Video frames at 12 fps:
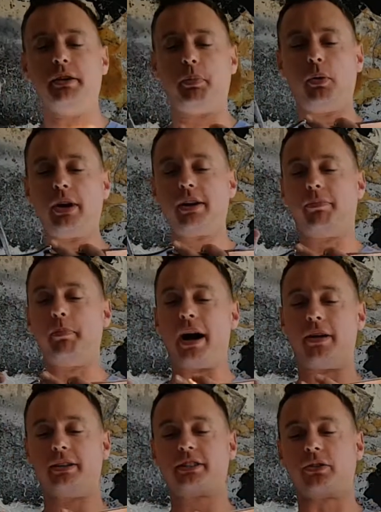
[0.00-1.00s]
The point of
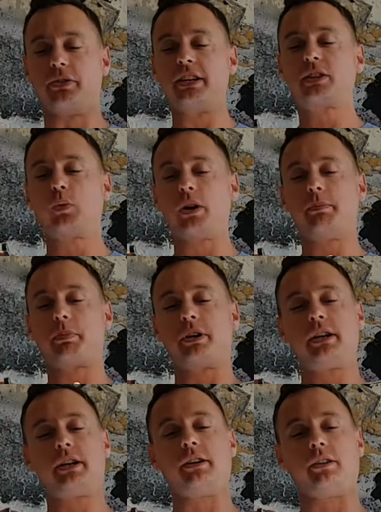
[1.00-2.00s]
balance, so this one in
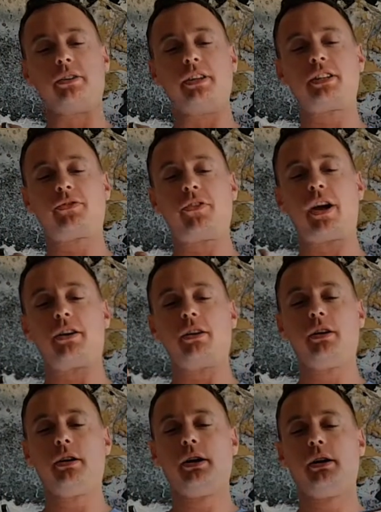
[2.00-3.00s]
particular, this
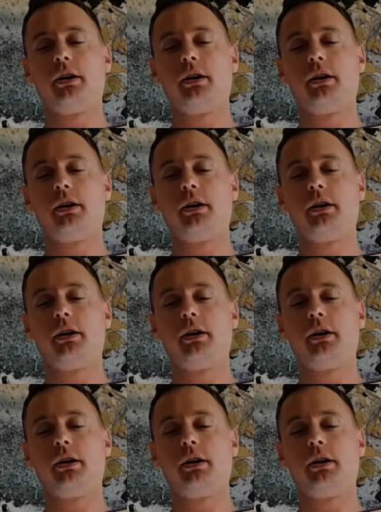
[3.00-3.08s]
fetter,